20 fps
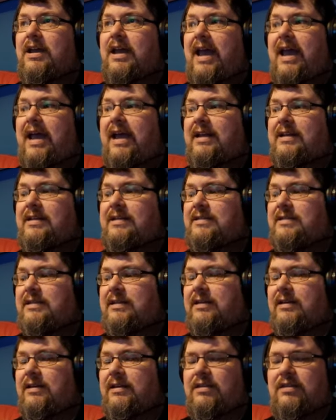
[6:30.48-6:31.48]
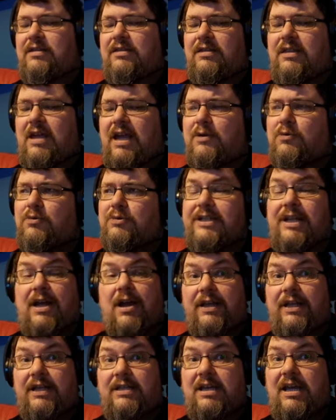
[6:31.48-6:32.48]
And they all
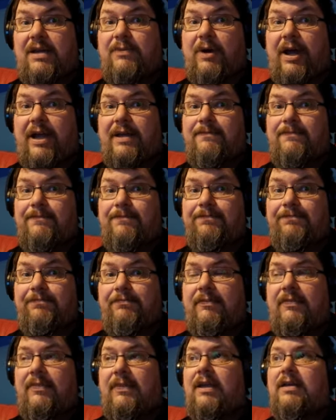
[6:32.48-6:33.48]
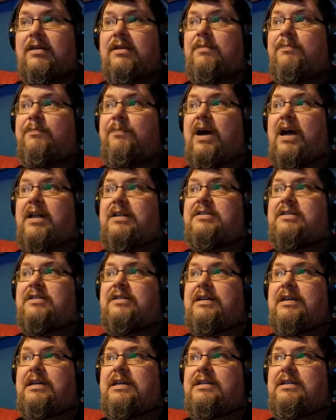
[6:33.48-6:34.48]
start in the same way, but
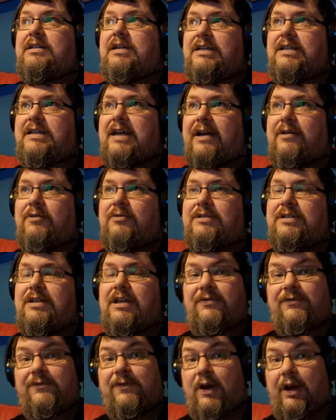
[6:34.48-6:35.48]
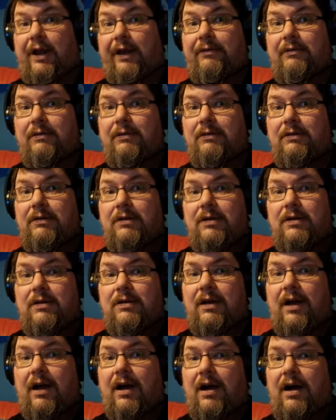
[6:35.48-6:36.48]
the details that follow
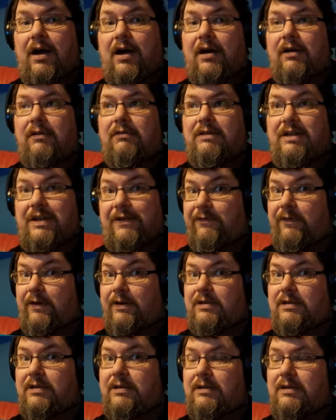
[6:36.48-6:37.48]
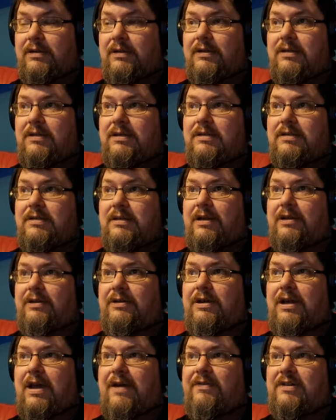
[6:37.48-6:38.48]
are different. So
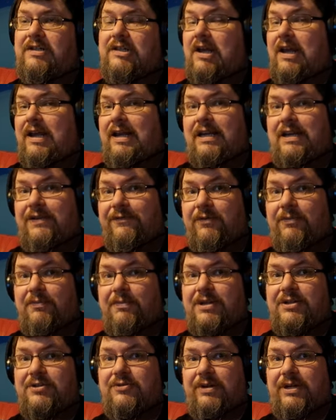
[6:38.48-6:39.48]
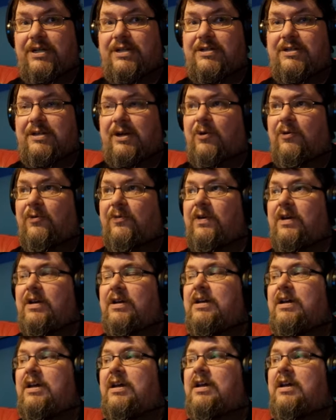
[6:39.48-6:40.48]
you have a slightly different mystery to solve
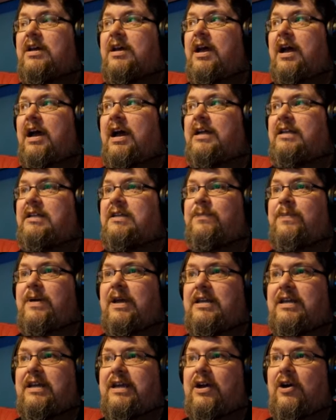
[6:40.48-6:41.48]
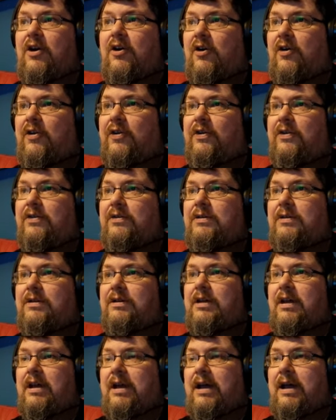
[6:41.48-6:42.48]
uh, depending on
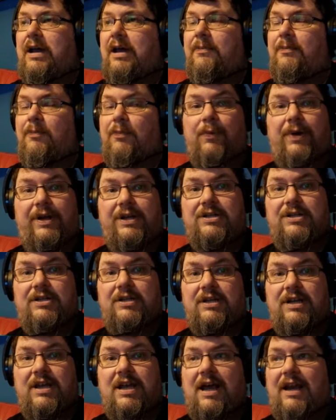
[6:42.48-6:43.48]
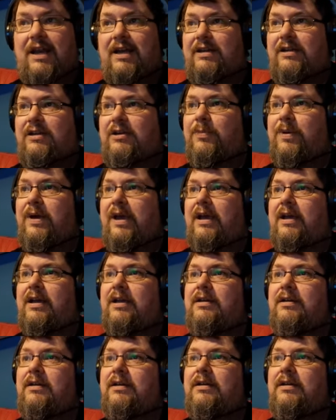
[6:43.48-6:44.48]
um, which colour you pick.